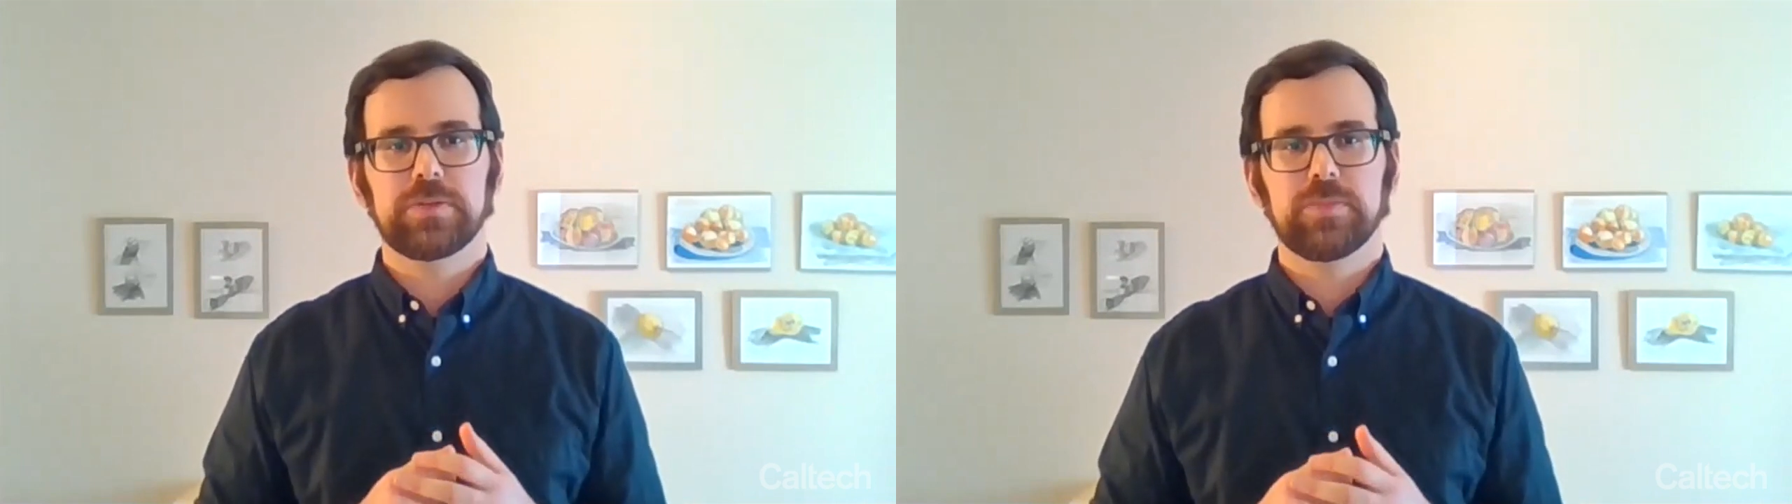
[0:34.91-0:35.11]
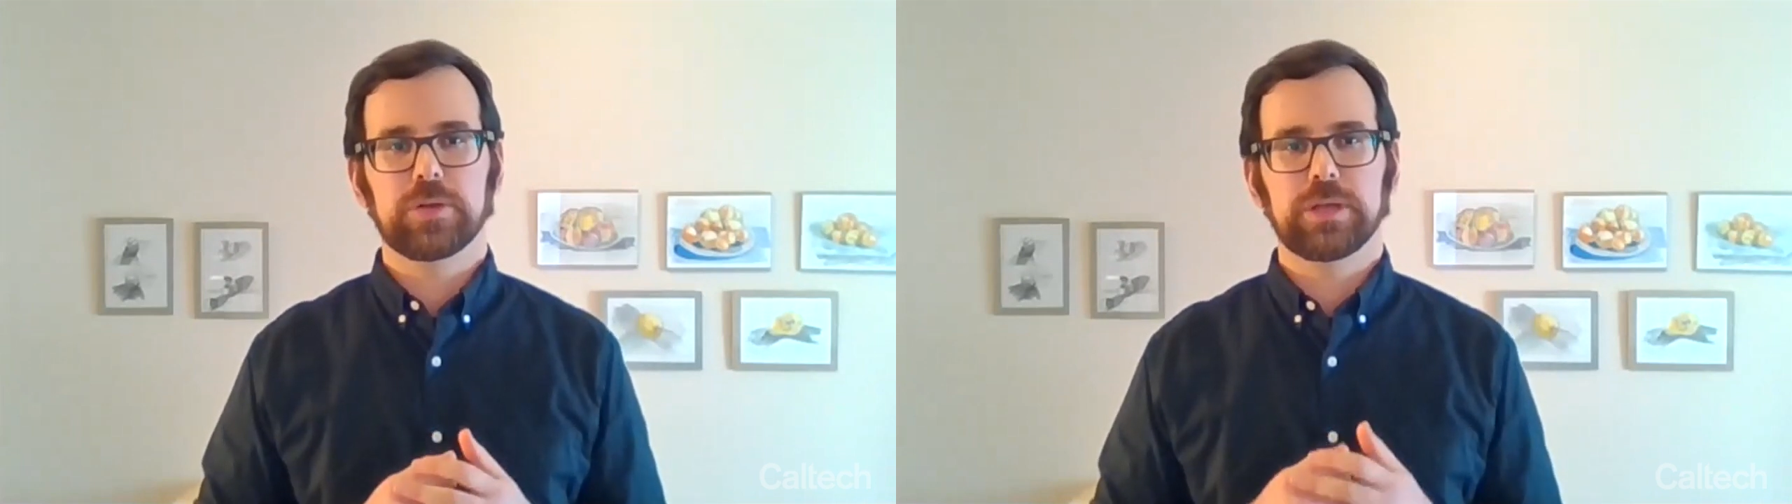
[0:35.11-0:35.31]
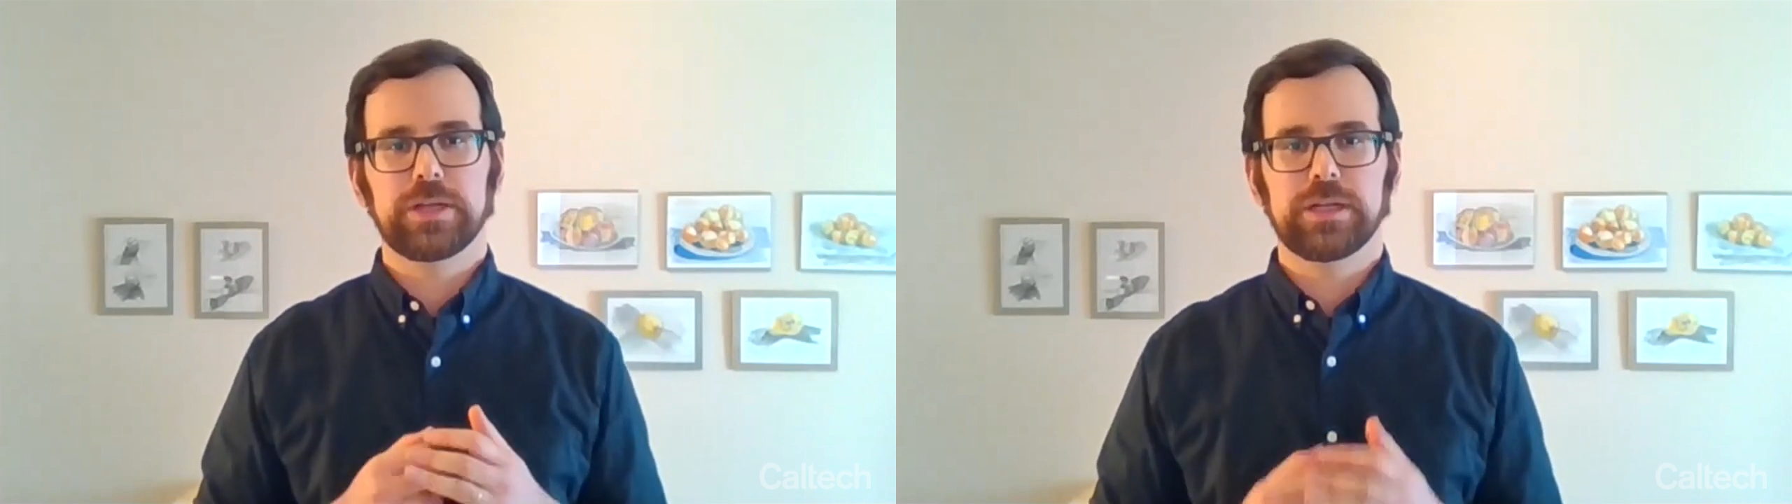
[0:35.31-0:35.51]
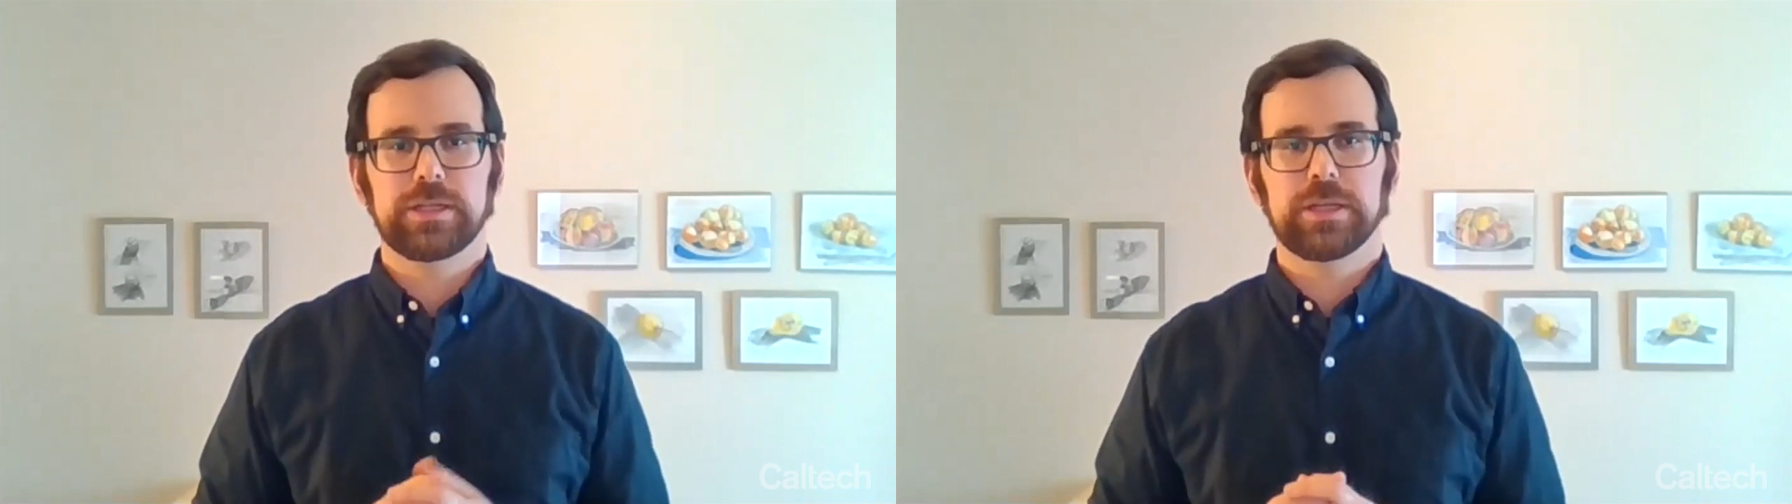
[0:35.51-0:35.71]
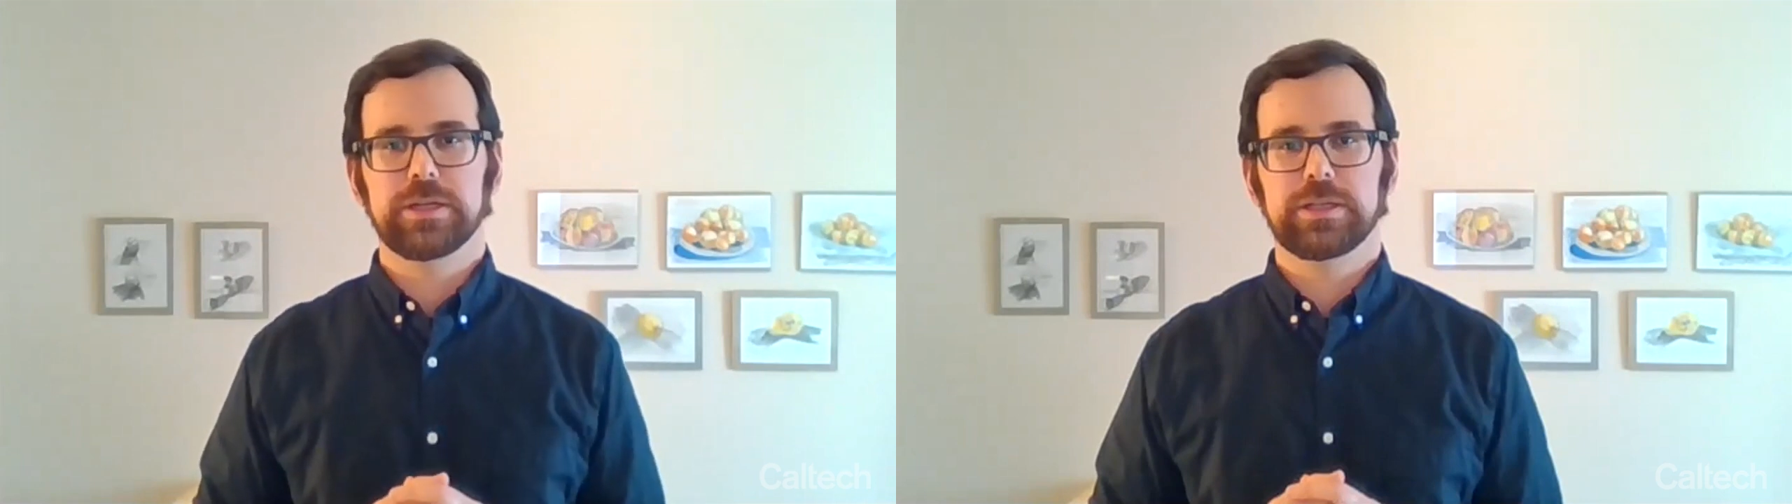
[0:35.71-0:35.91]
about any
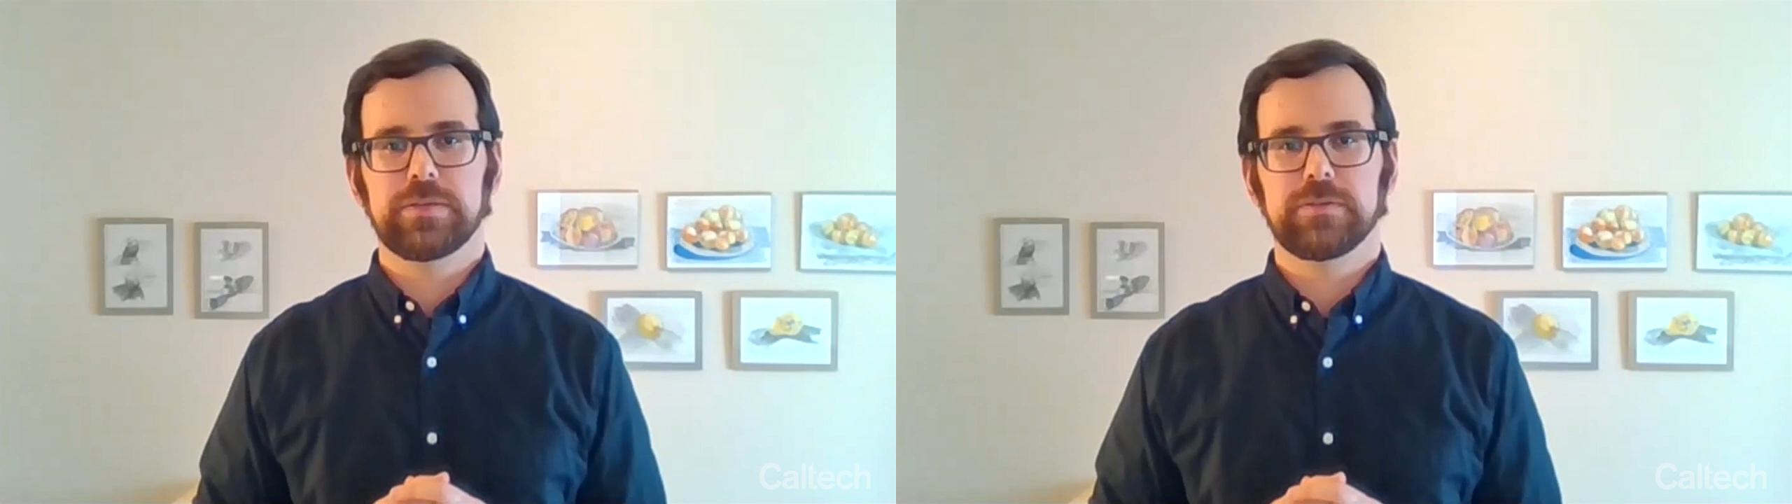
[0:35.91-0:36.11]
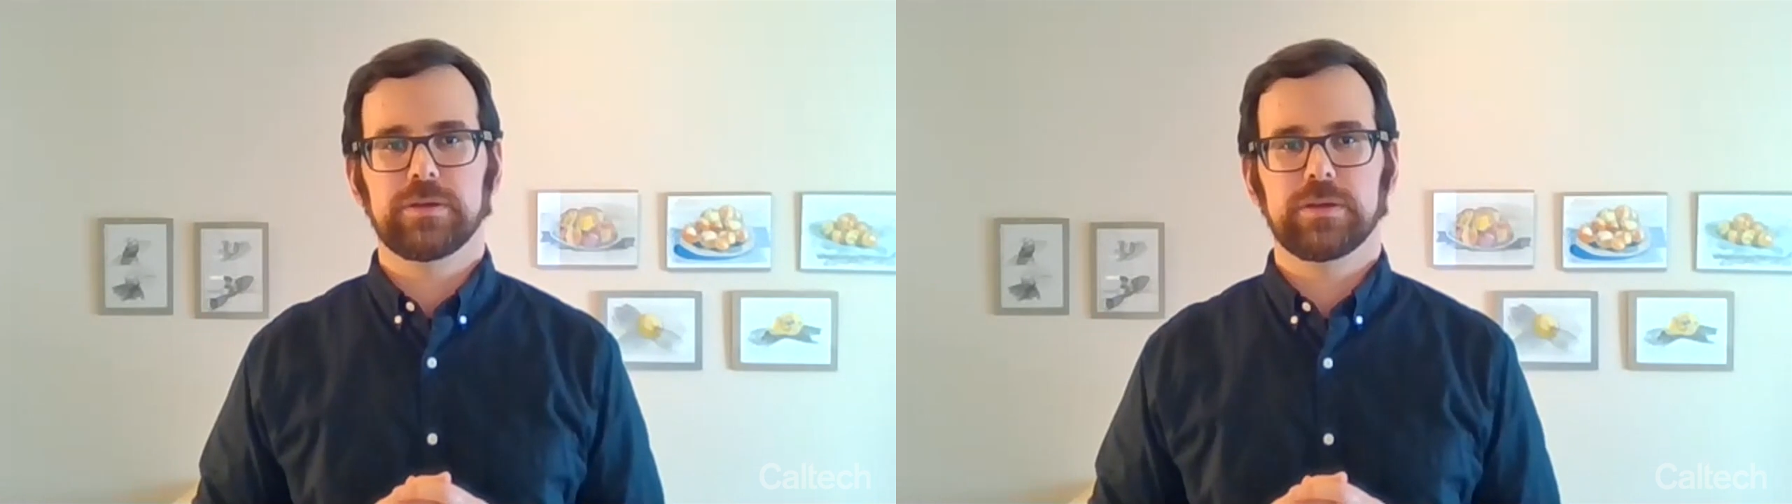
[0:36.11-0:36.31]
alternative